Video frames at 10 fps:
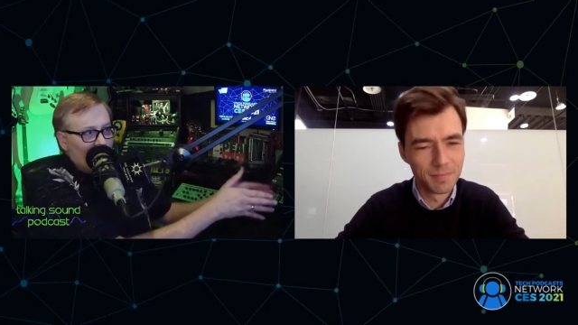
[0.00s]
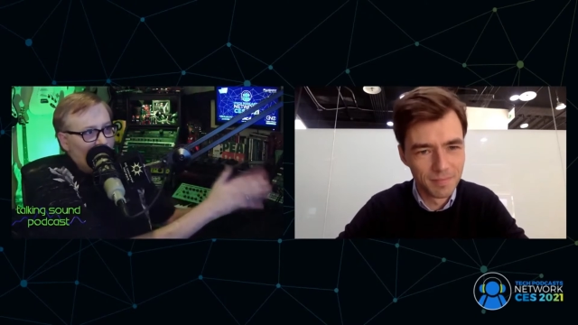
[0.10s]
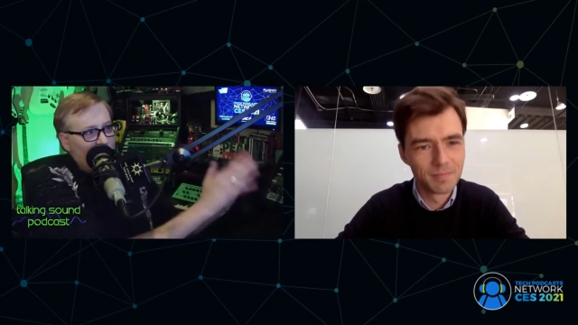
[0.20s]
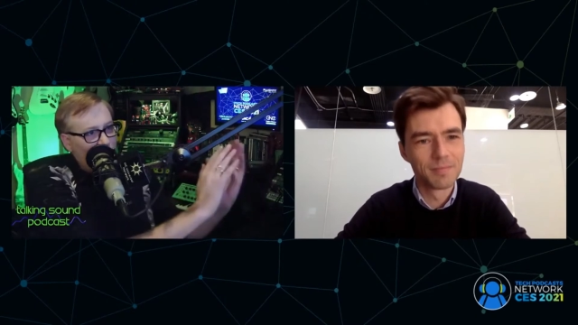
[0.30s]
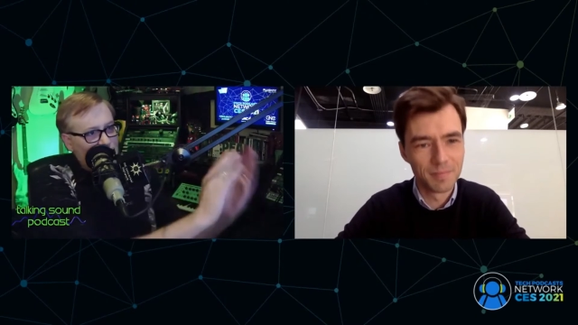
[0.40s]

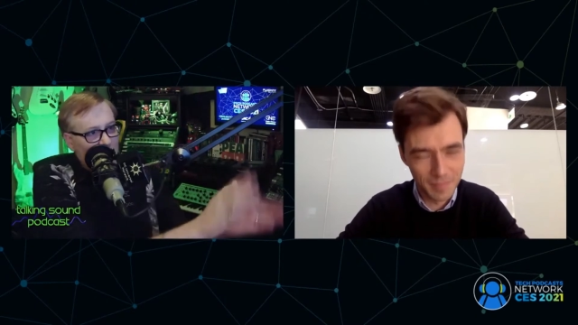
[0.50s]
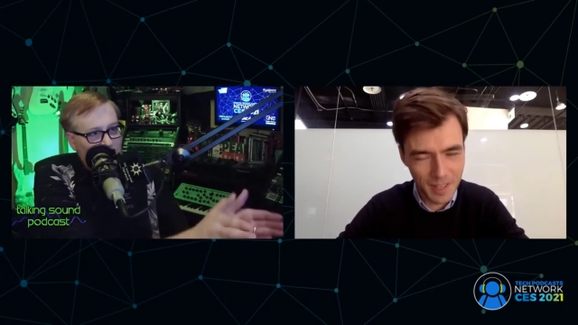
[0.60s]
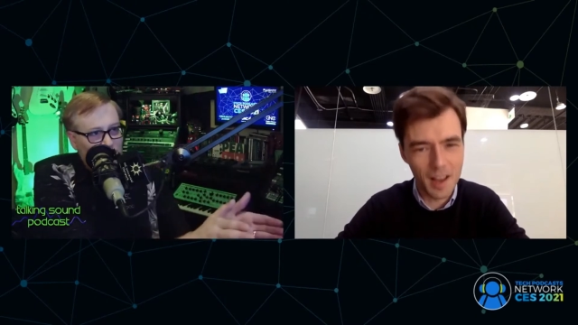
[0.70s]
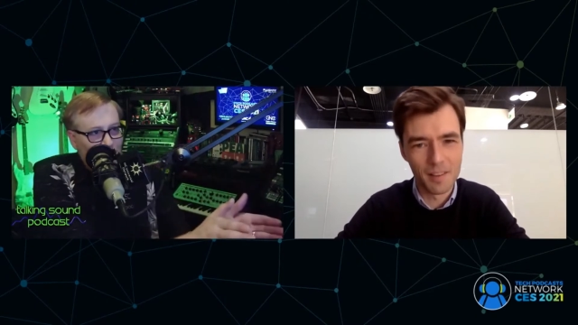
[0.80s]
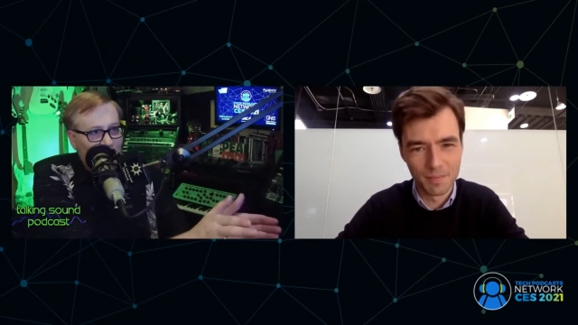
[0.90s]
Speaker 1: Here's
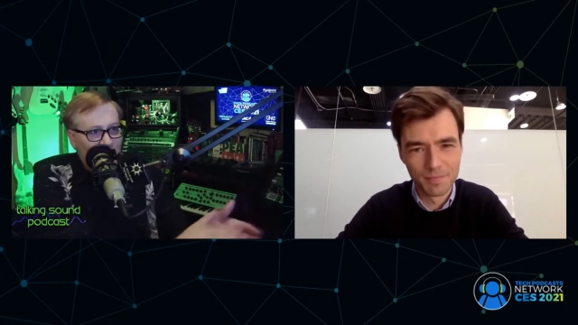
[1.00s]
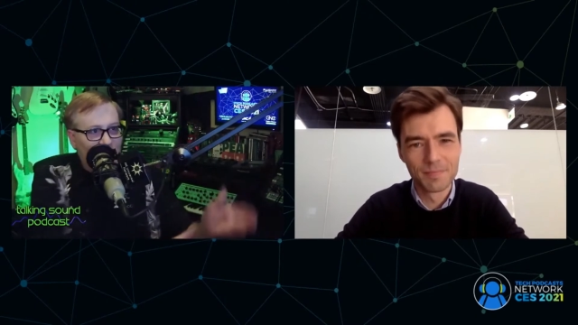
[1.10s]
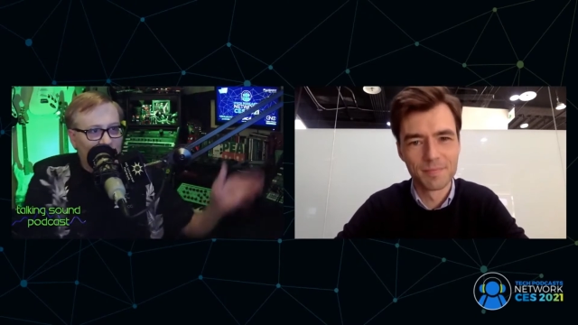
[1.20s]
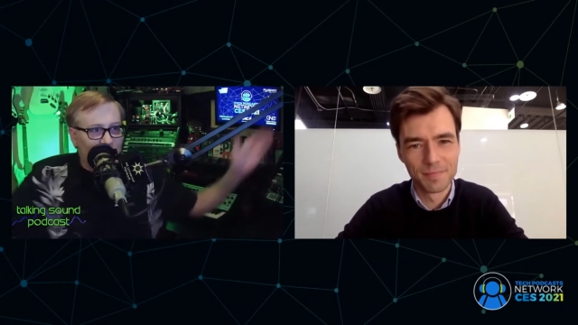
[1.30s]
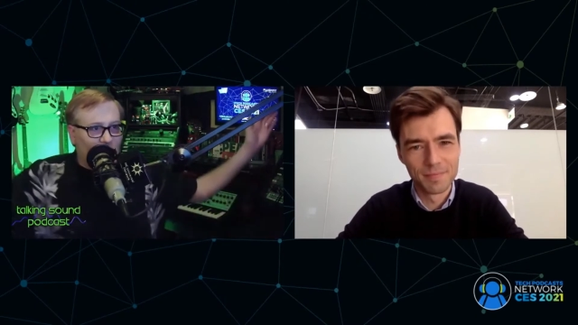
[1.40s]
option B.
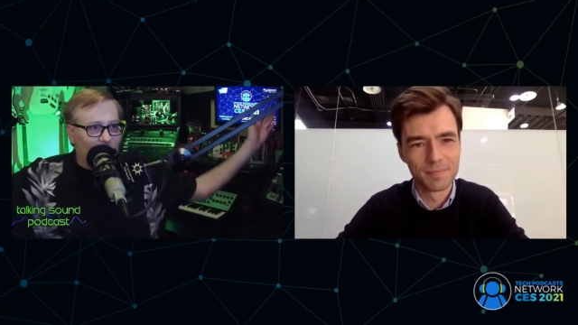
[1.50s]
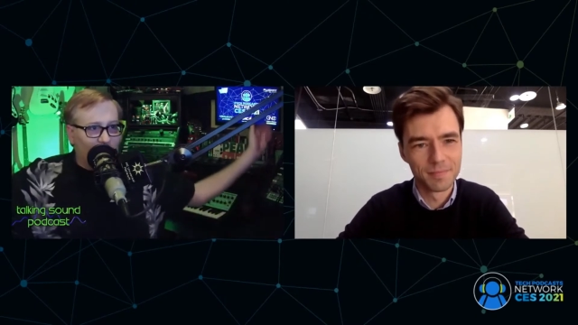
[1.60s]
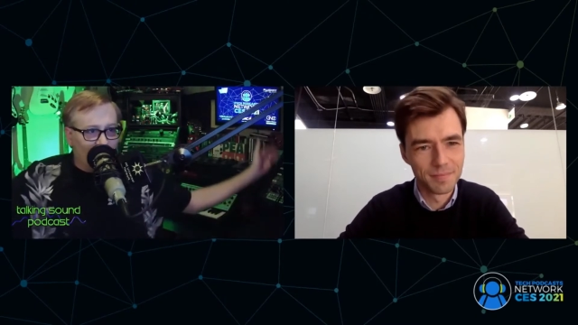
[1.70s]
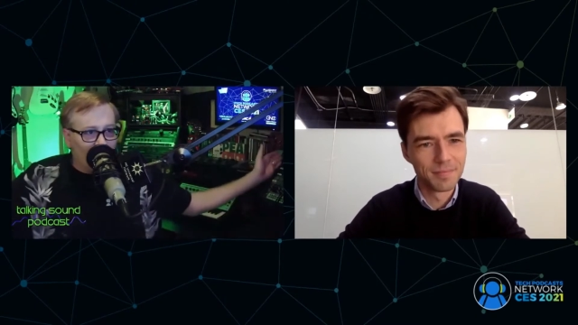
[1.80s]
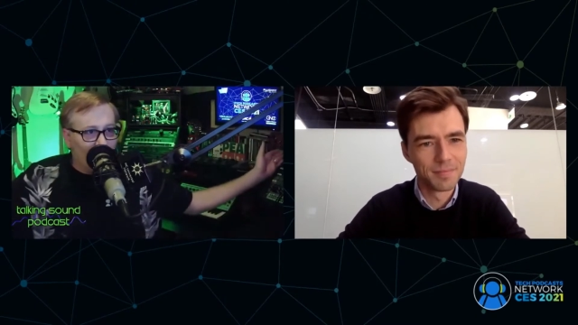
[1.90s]
Here's a
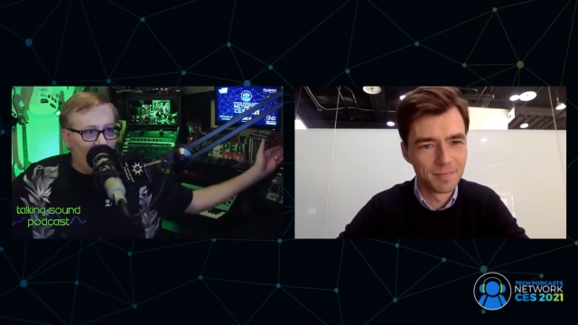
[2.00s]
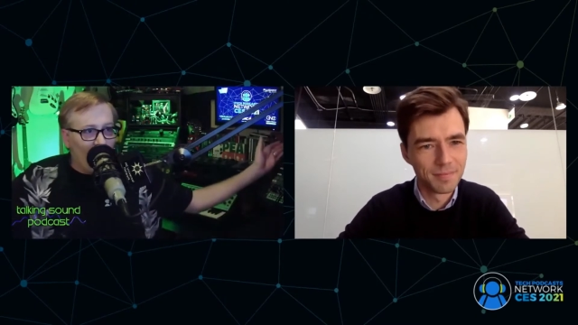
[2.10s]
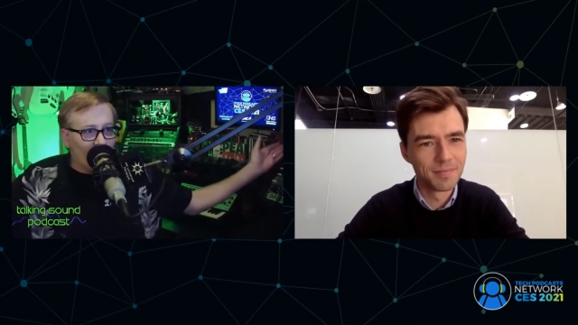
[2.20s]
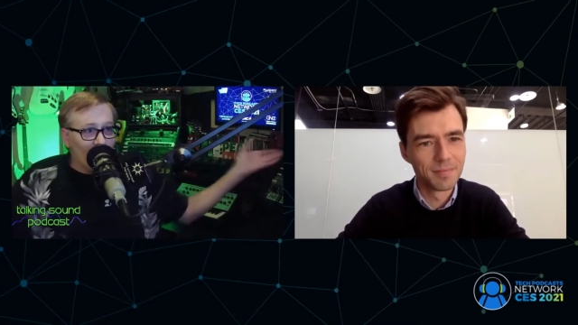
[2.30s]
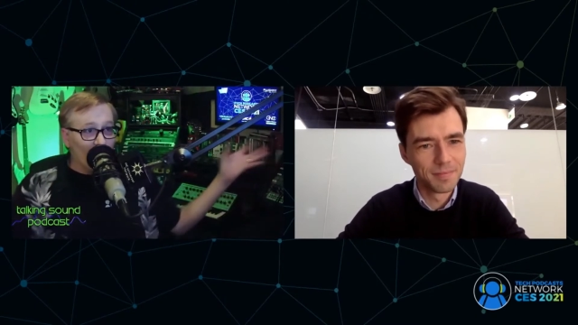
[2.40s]
bigger
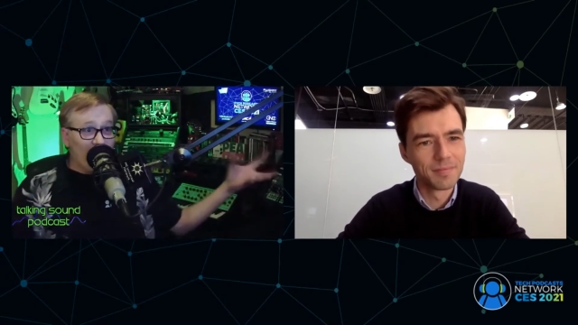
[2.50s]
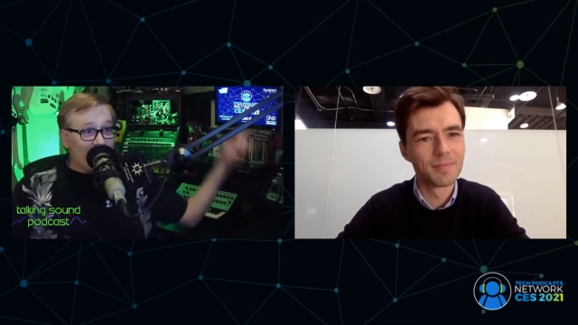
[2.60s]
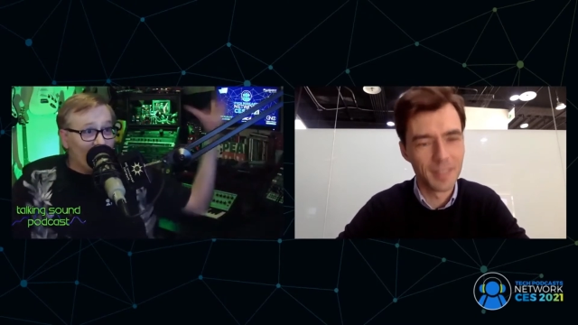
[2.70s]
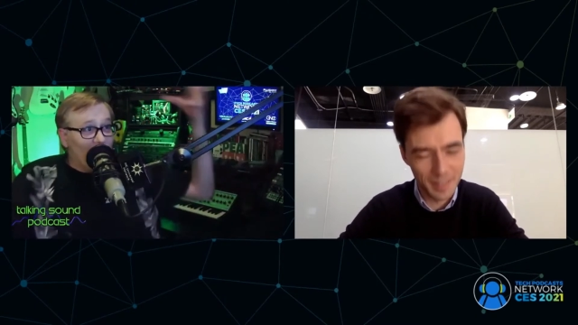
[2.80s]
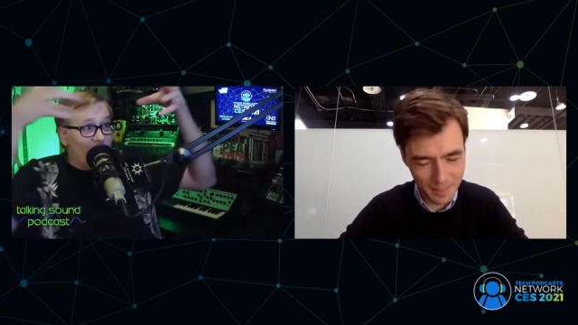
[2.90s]
ballroom. We can
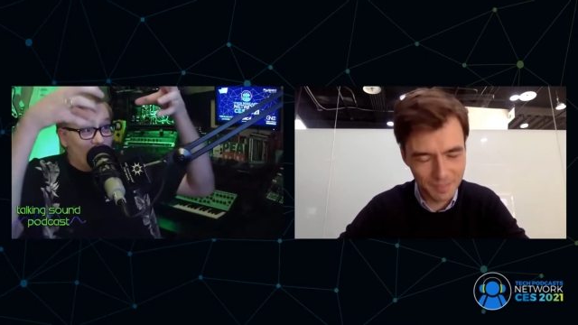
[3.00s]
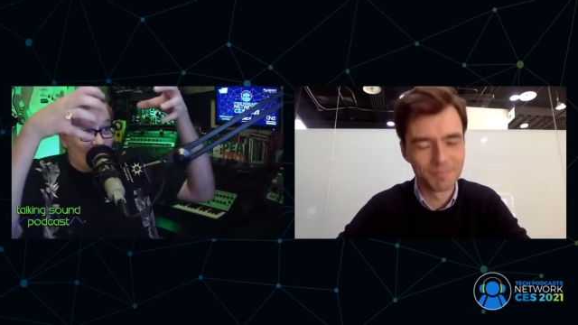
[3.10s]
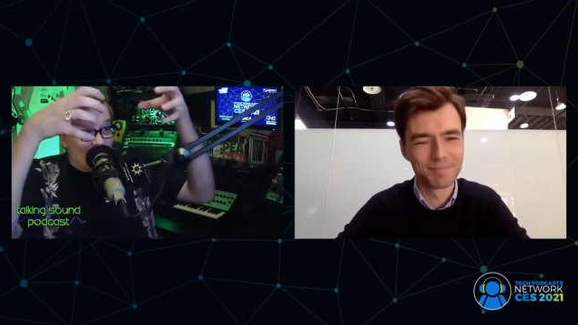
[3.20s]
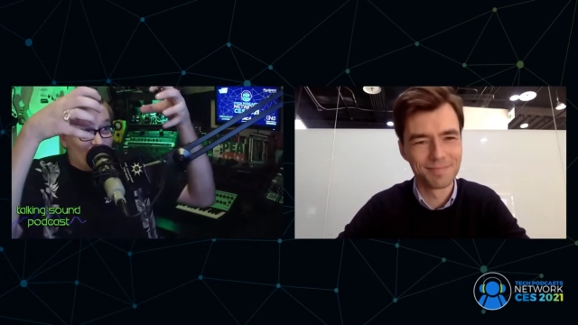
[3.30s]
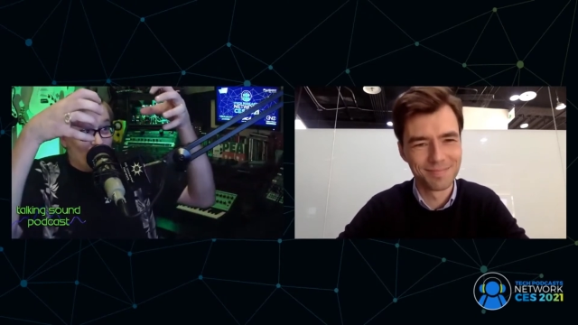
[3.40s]
marry
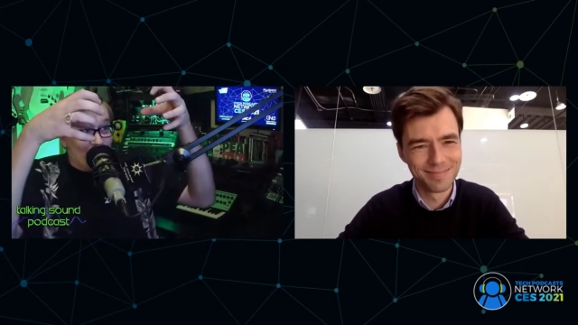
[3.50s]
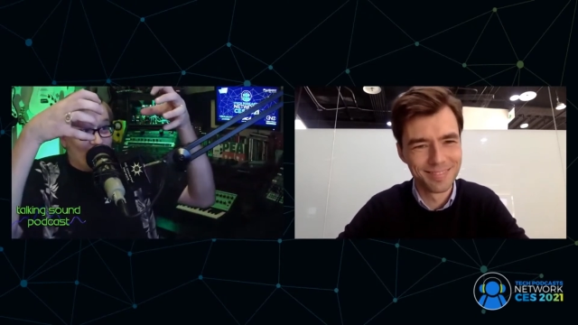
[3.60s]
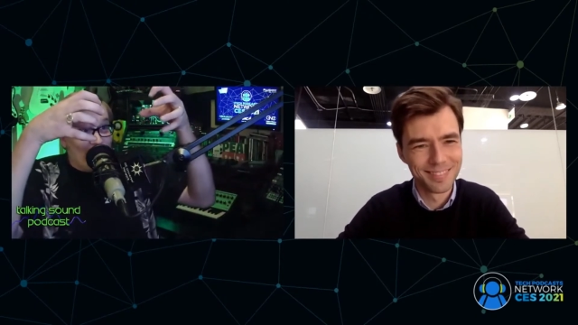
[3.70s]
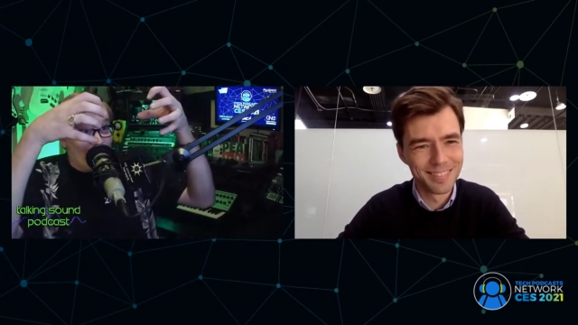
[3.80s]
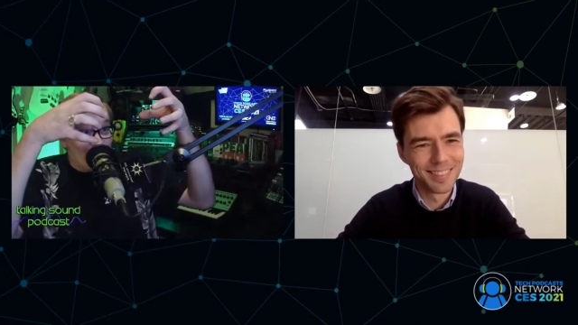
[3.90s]
these two
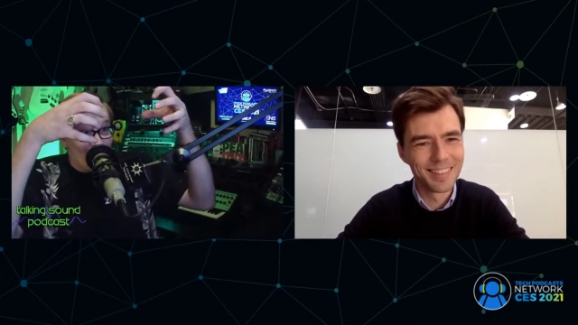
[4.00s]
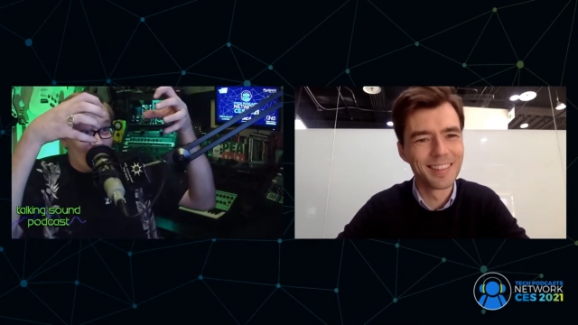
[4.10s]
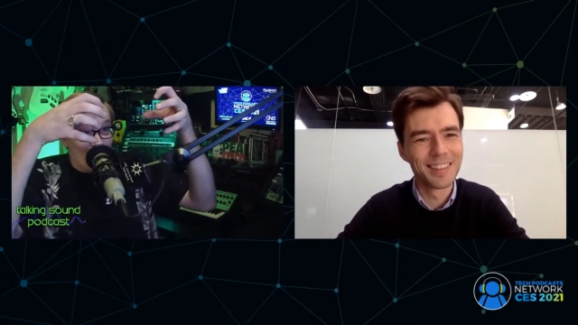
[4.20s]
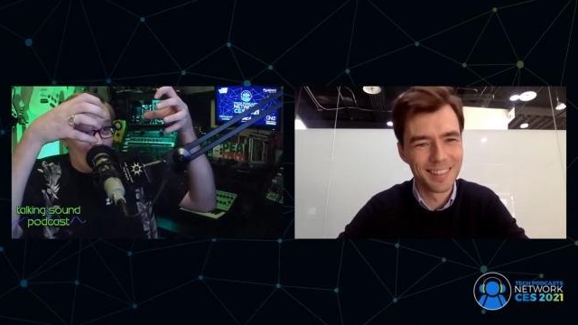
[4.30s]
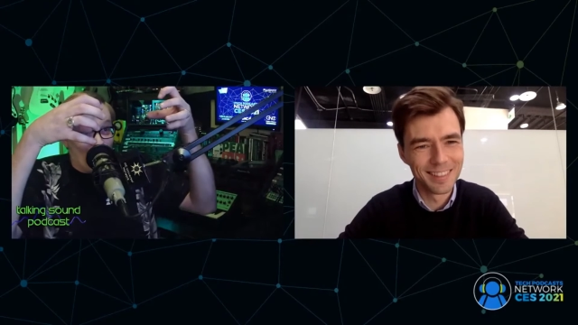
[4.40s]
together if you
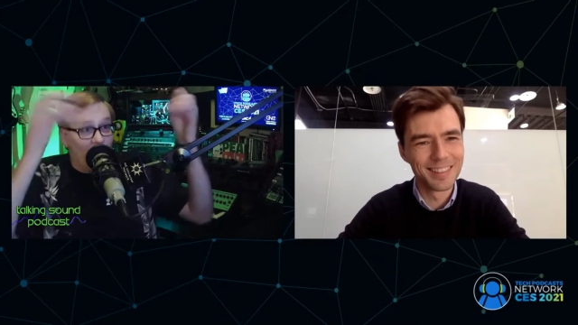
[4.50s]
want.